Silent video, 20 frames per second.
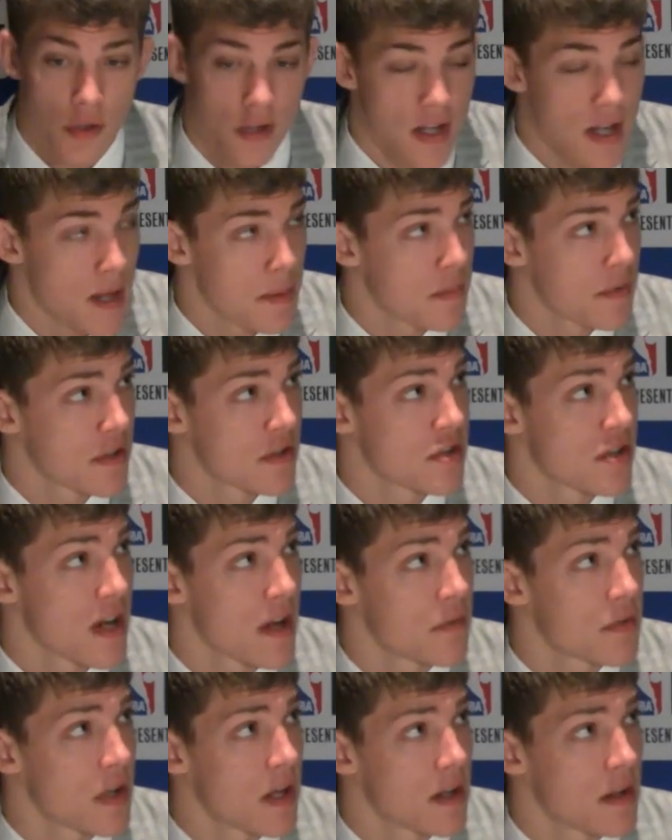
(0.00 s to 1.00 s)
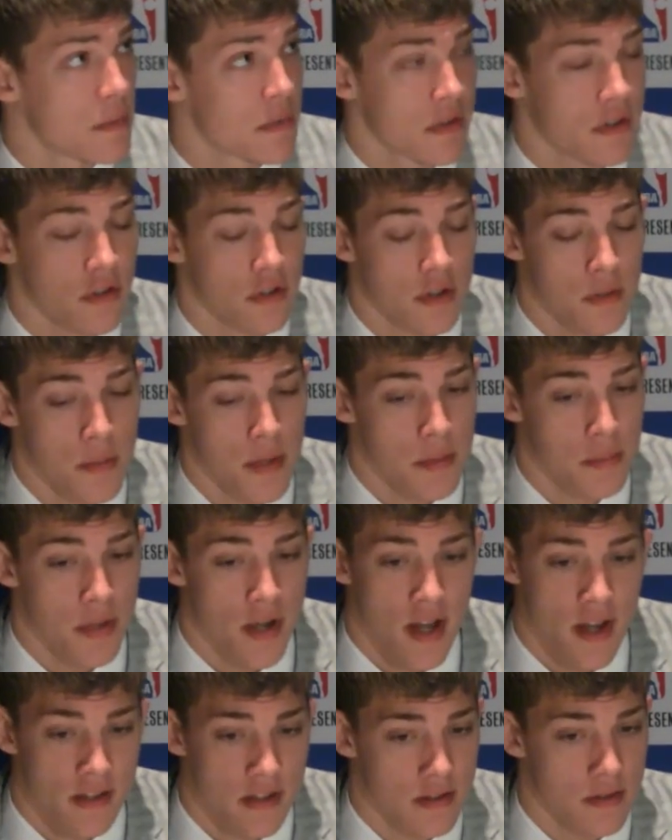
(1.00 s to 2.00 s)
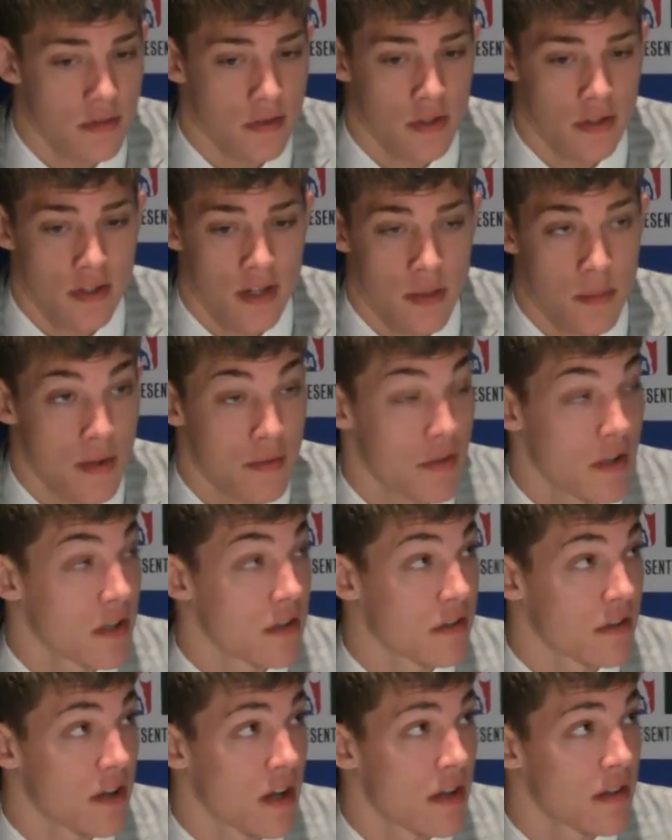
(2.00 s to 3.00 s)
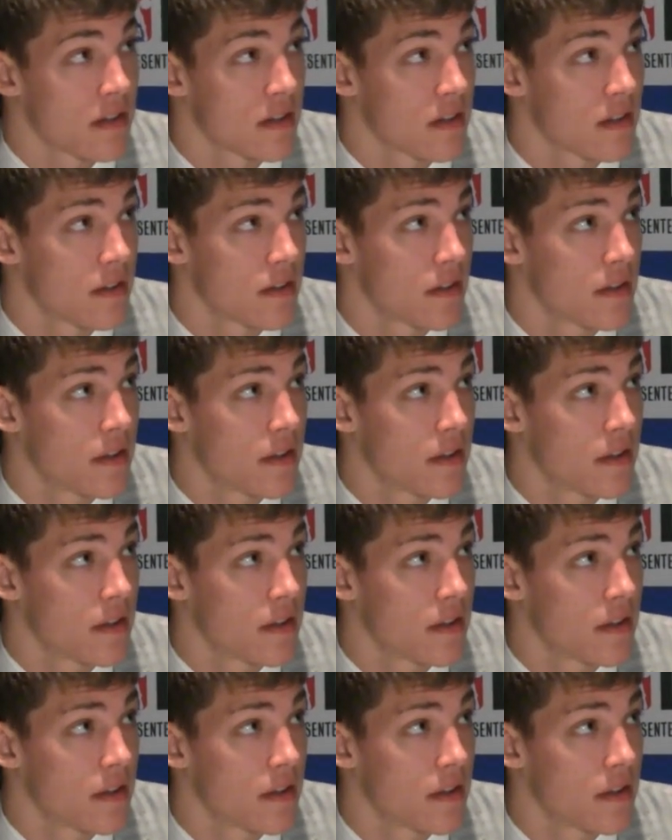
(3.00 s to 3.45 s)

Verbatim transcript: what can happen on draft night. I'm just going to remain positive and keep my fingers crossed.